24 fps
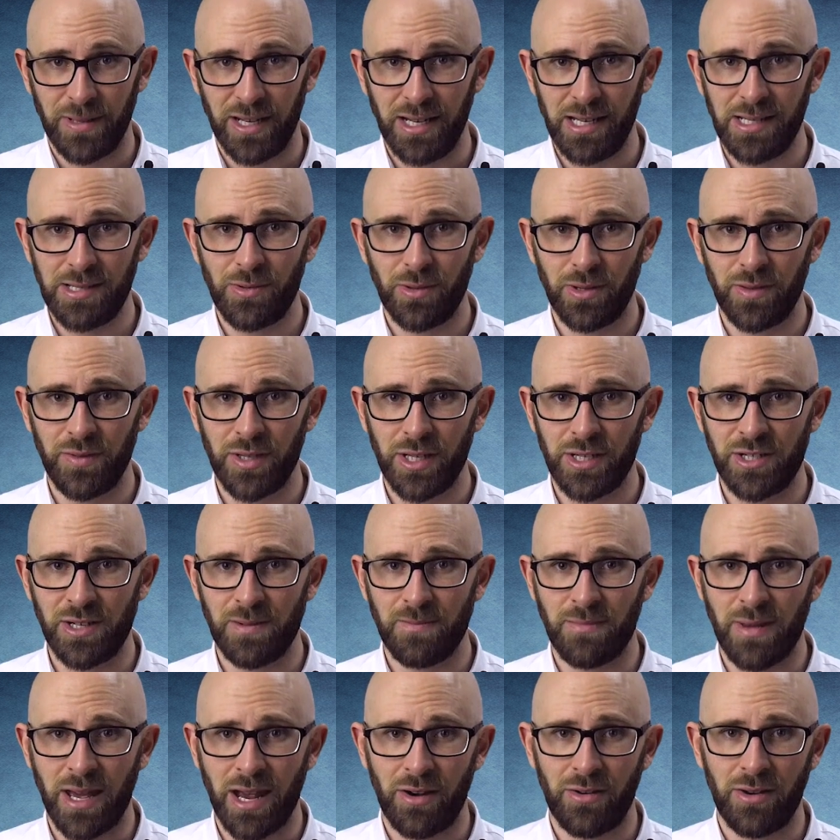Unless you're the
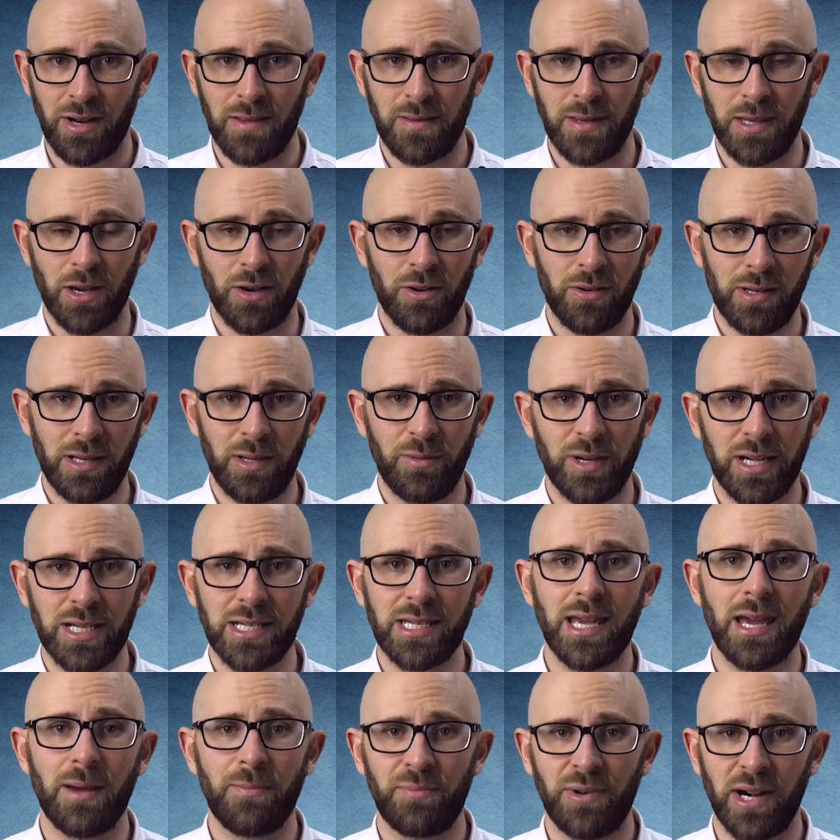Virgin Mary, the only way to
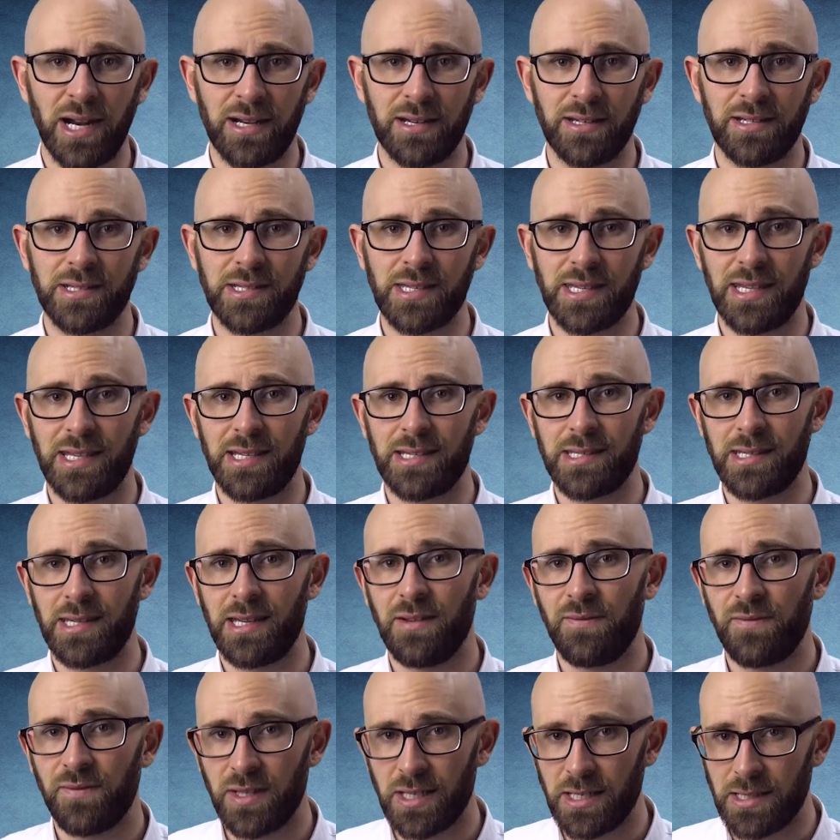get pregnant is
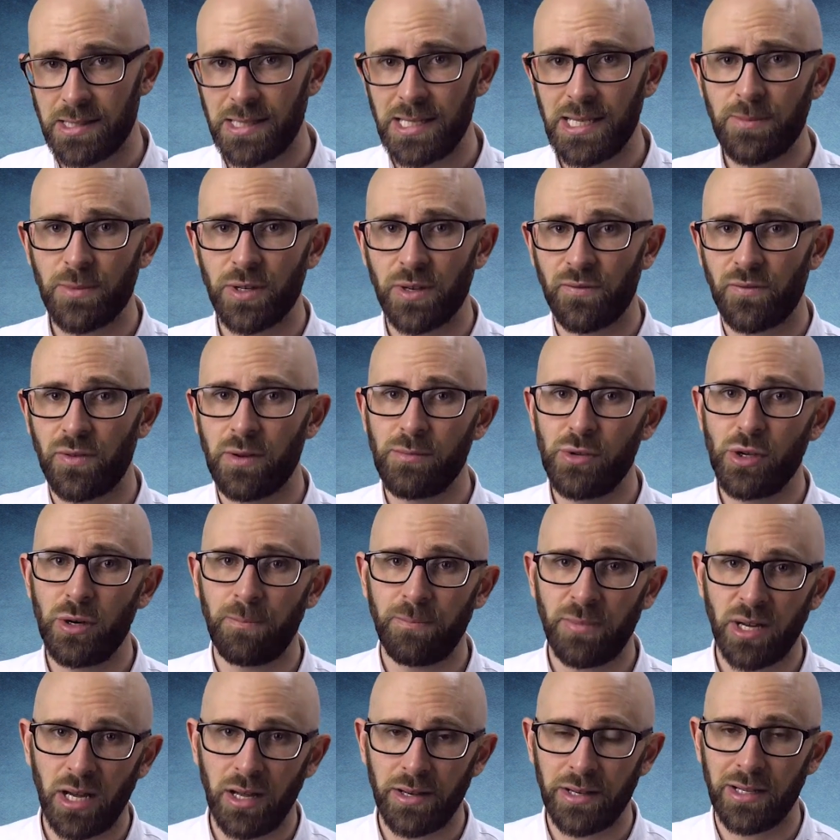if the semen from your
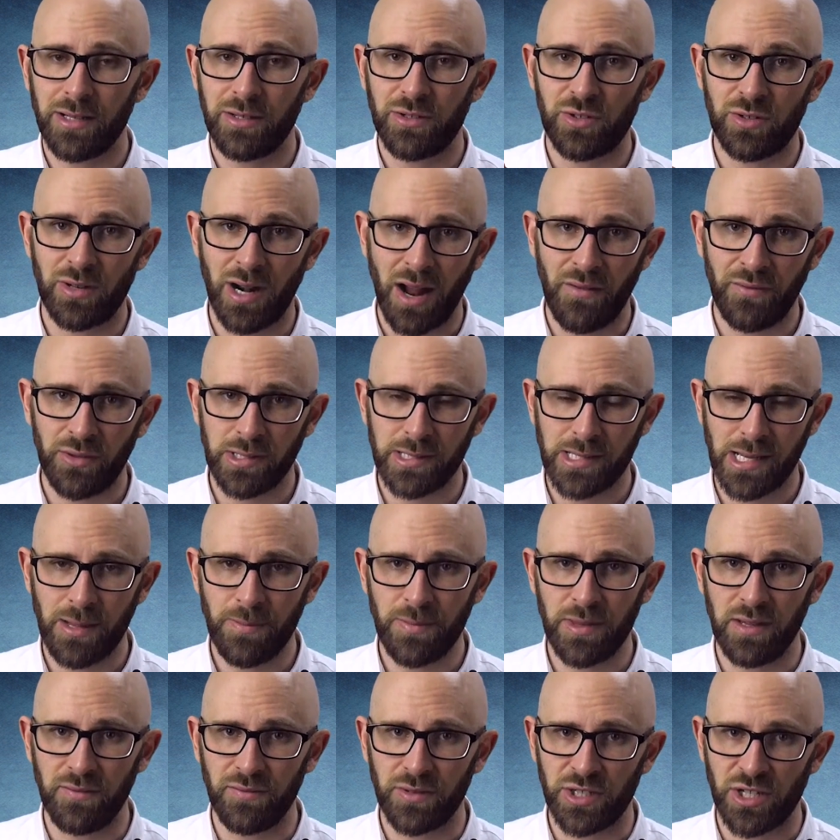partner travels up
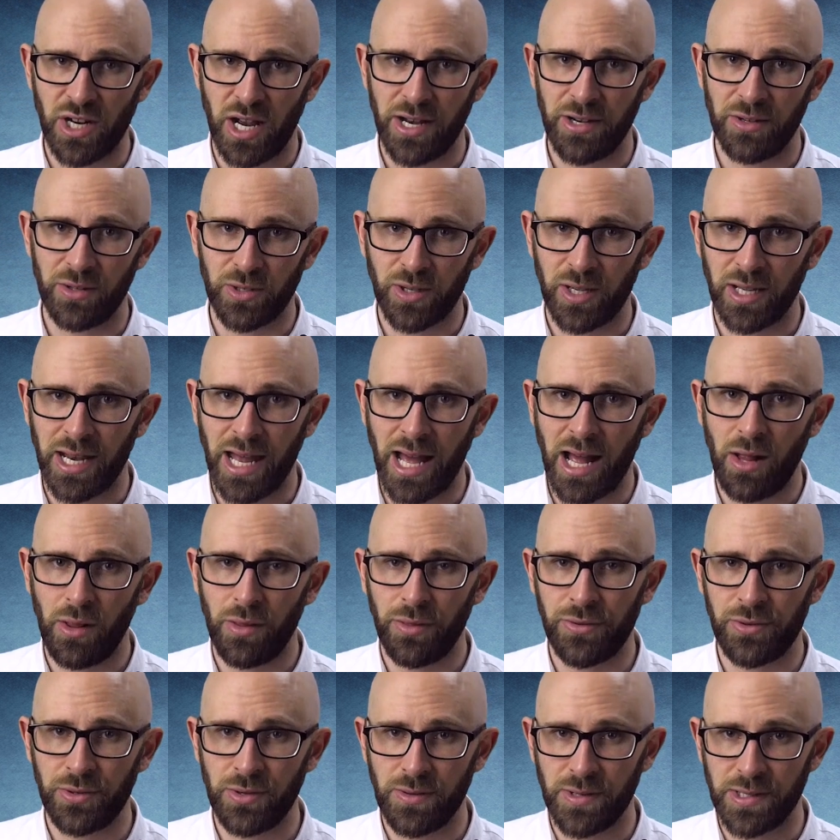the vaginal canal
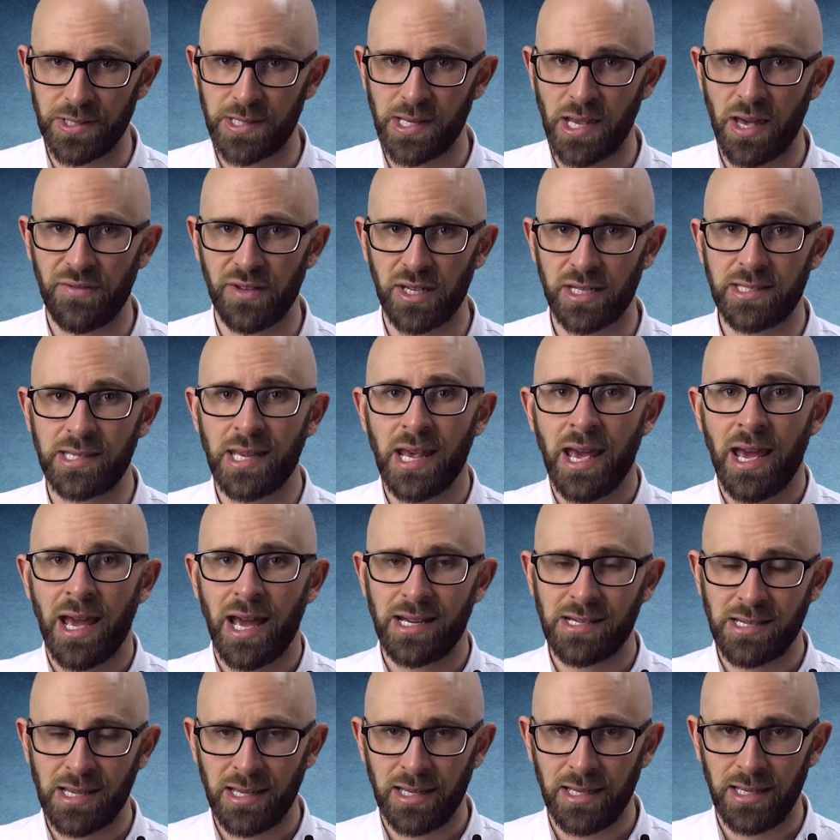through the cervix
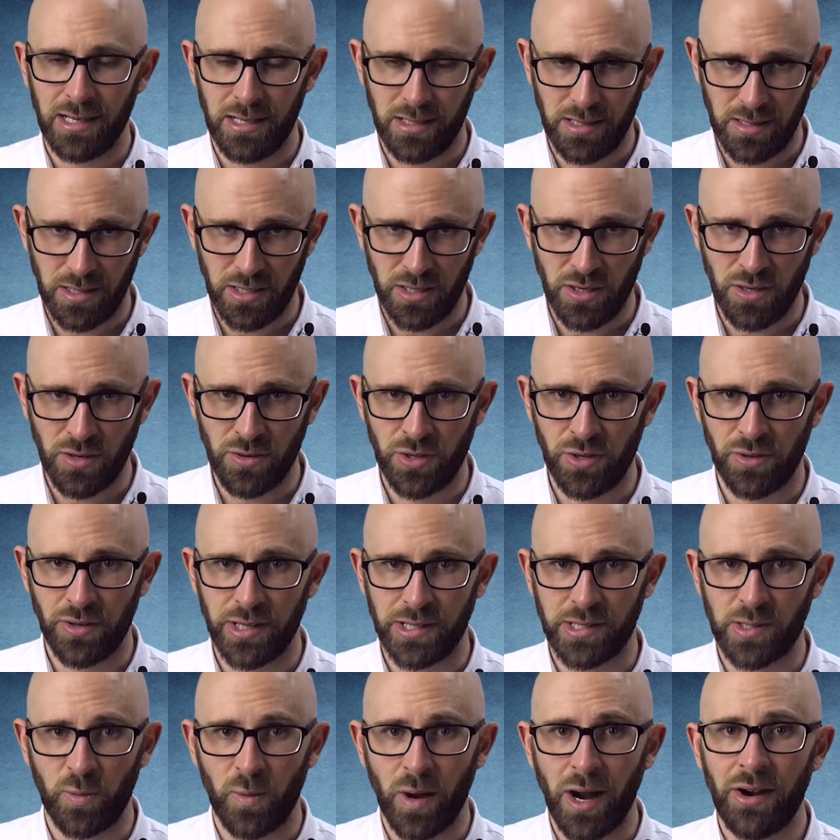and into the
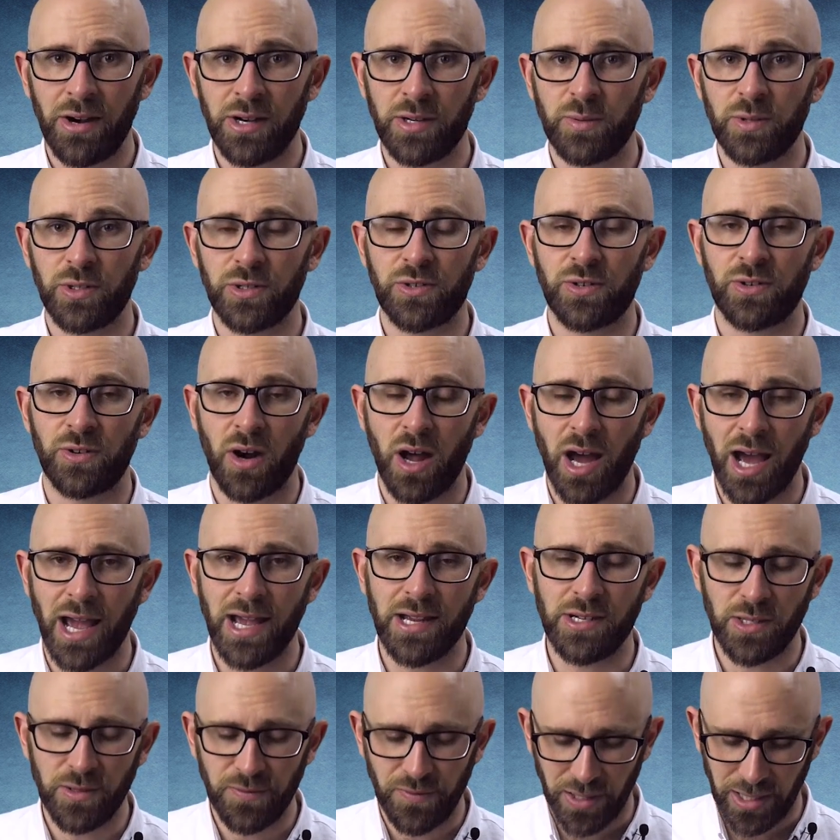uterus, where it will try
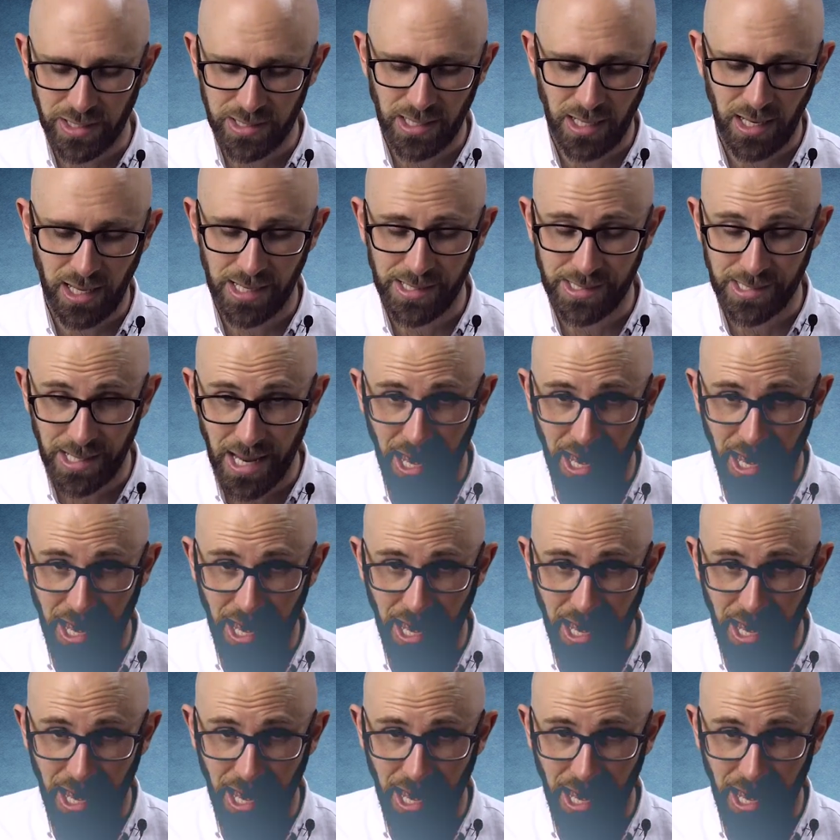to fertilize